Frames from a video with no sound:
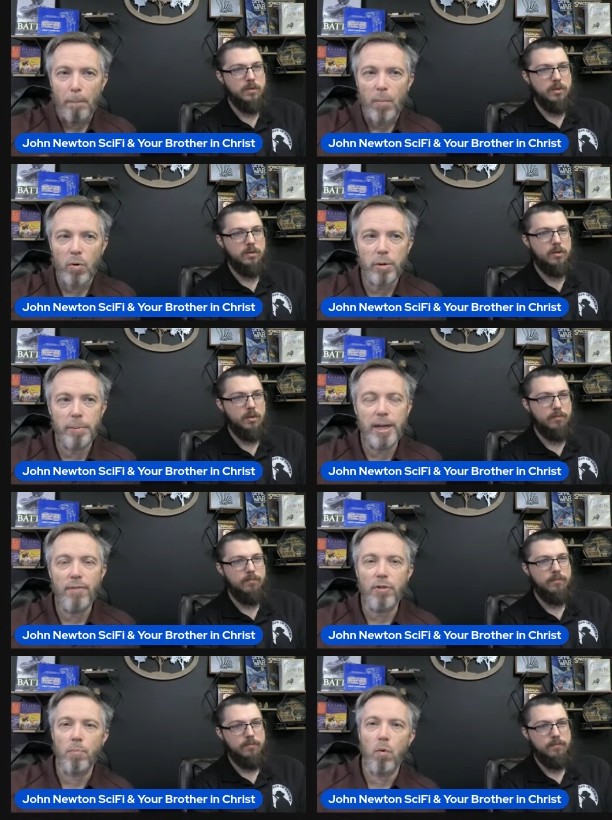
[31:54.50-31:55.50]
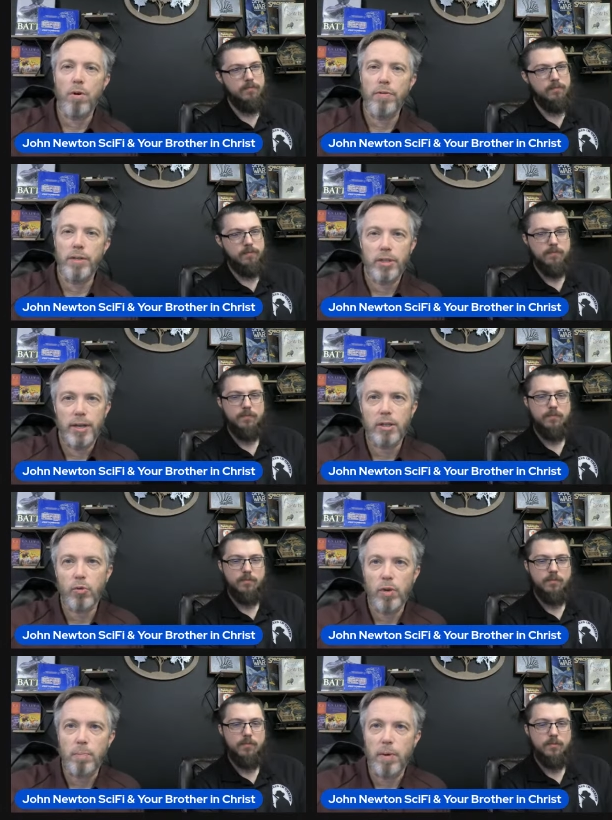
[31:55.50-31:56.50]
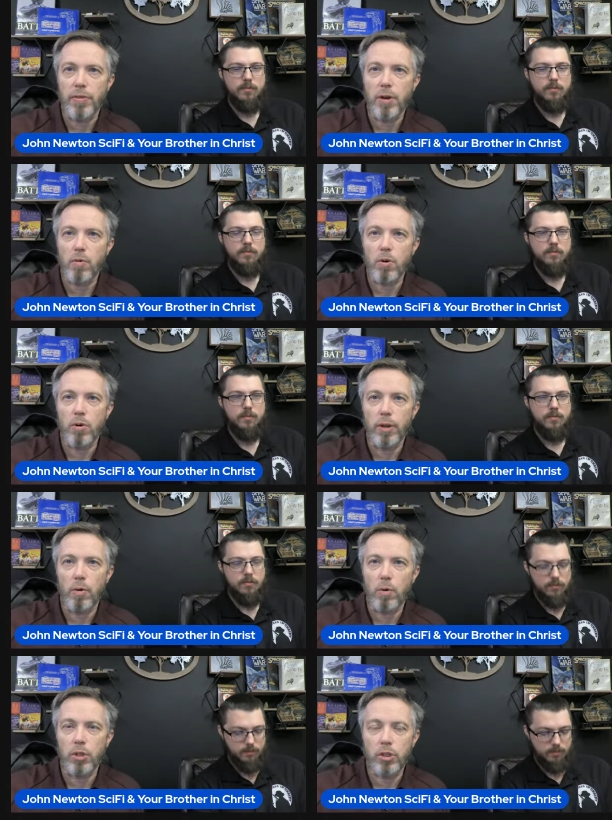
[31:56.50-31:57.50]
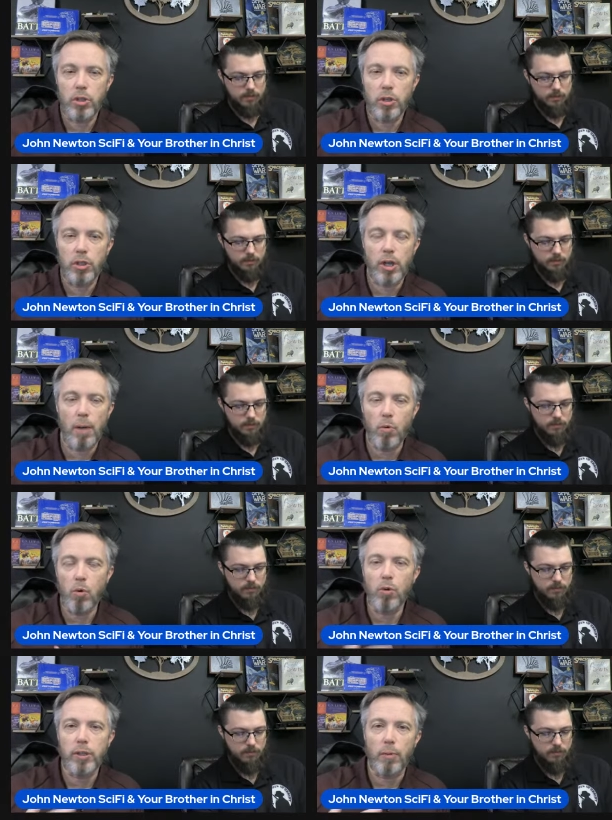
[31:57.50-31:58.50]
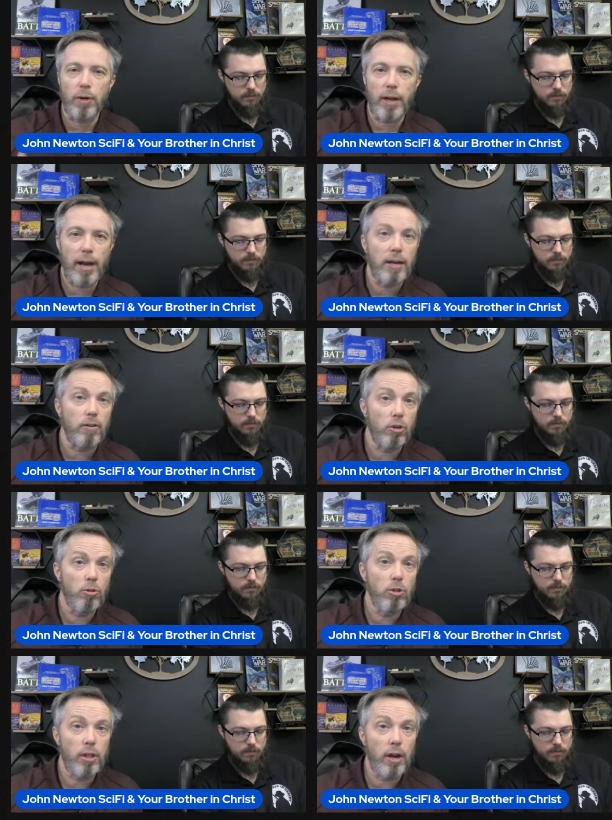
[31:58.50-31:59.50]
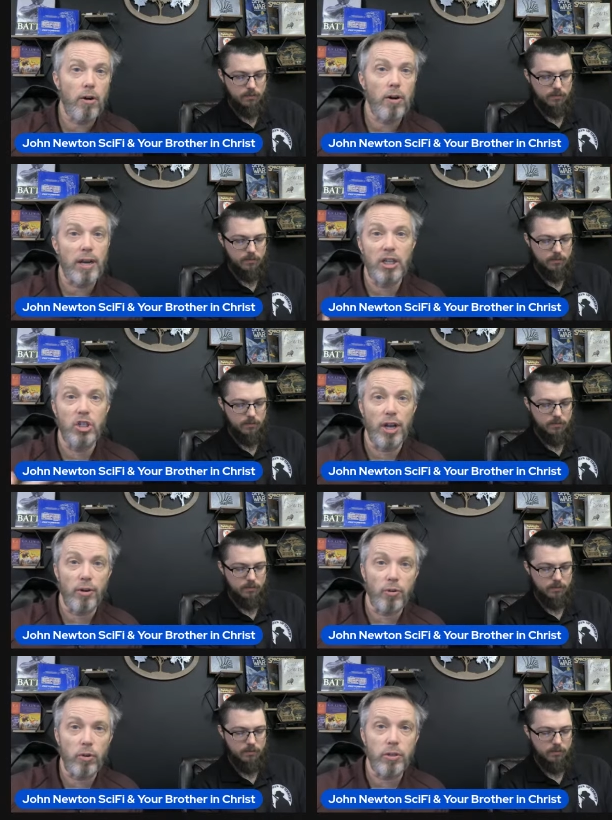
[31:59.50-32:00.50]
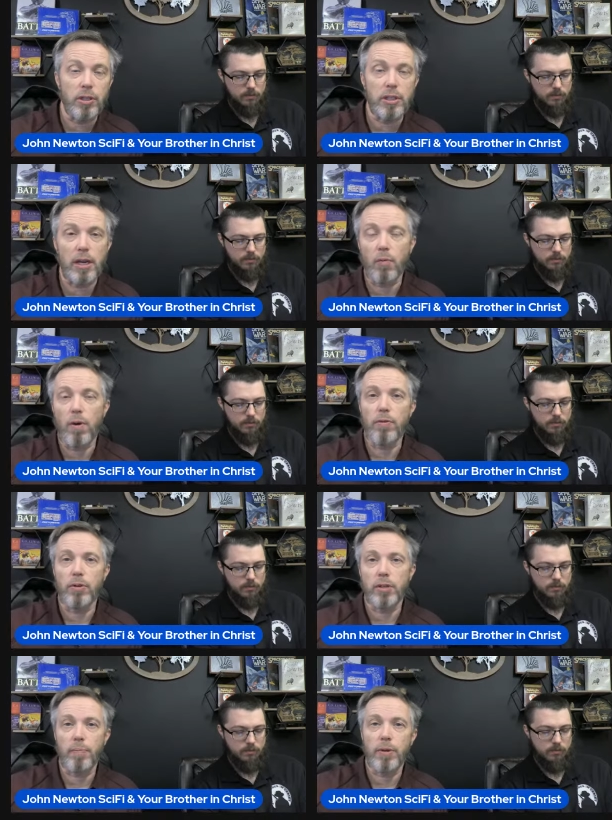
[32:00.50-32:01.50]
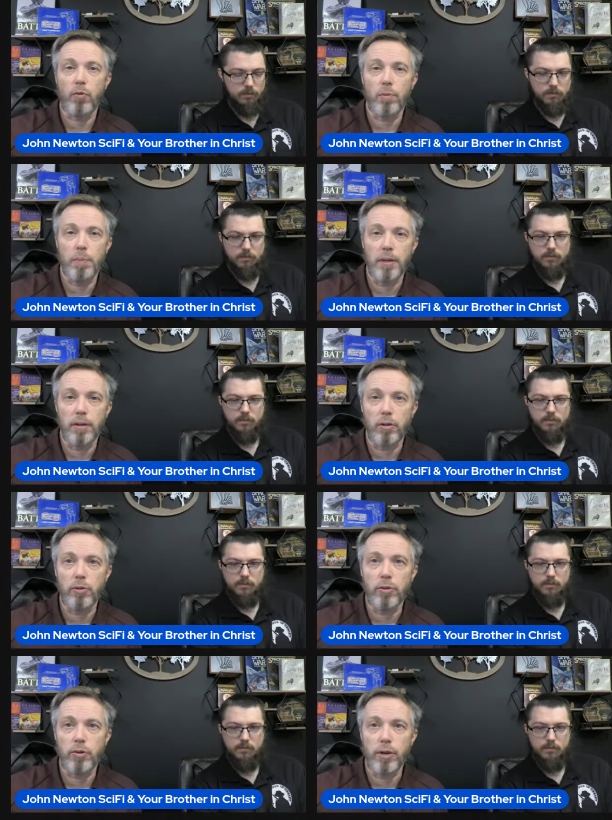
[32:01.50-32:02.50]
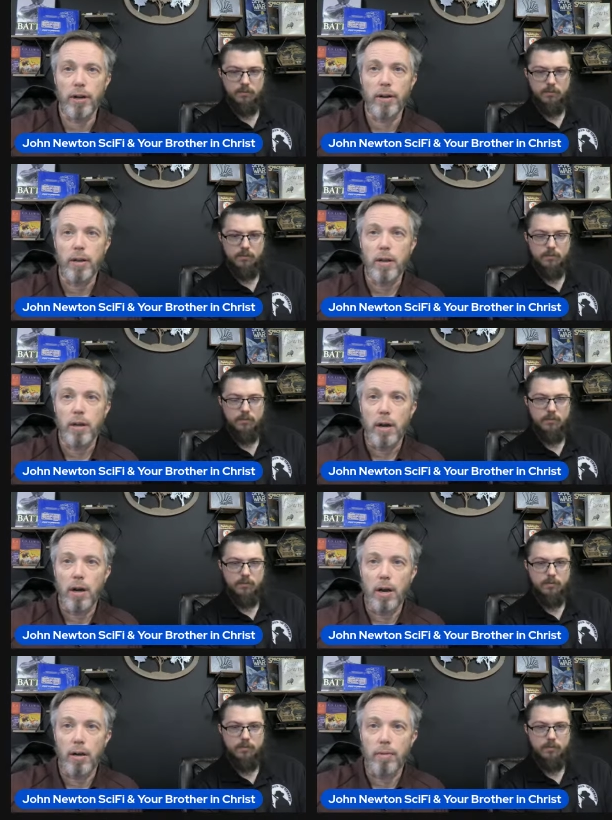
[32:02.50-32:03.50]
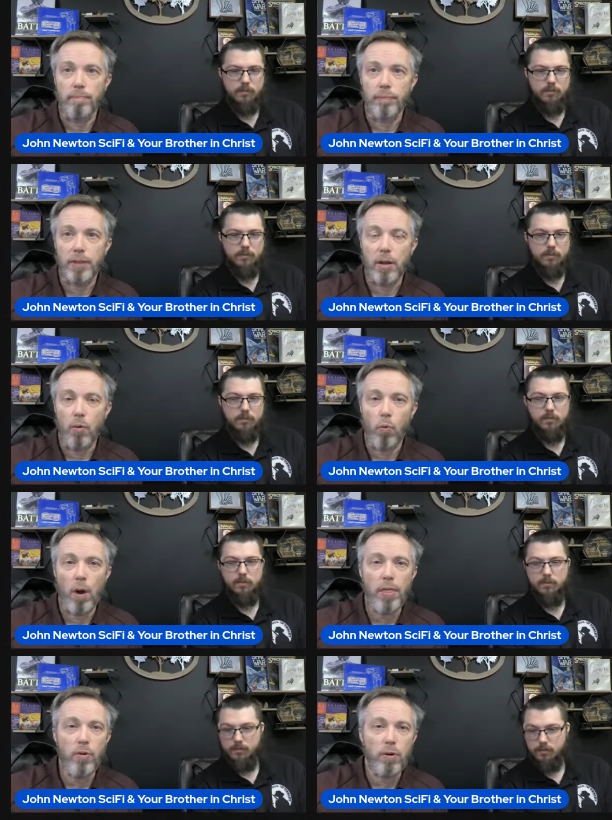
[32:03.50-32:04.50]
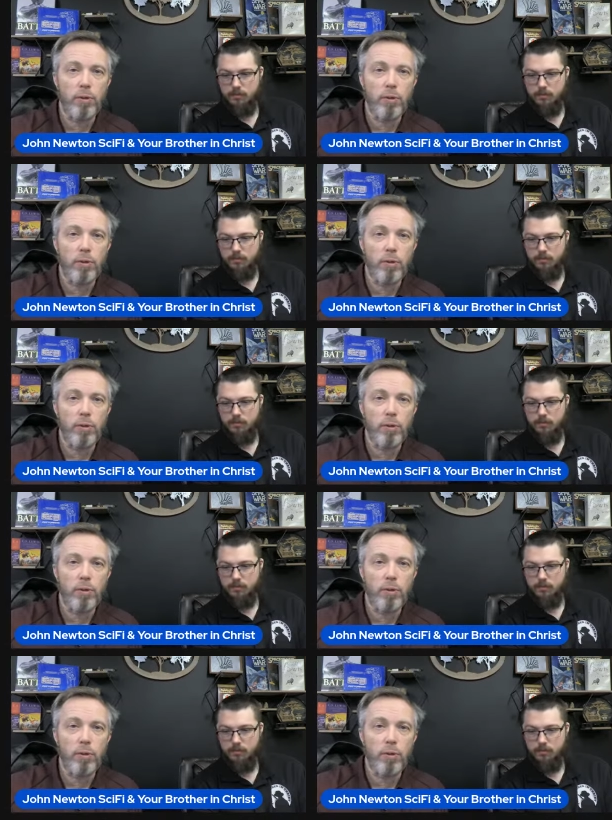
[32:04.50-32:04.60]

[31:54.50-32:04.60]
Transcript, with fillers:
Speaker 1: we're going to be covering more of this next week, but there were there were some rules that were kind of used there in general to say whether something would be included or not. Um, whether it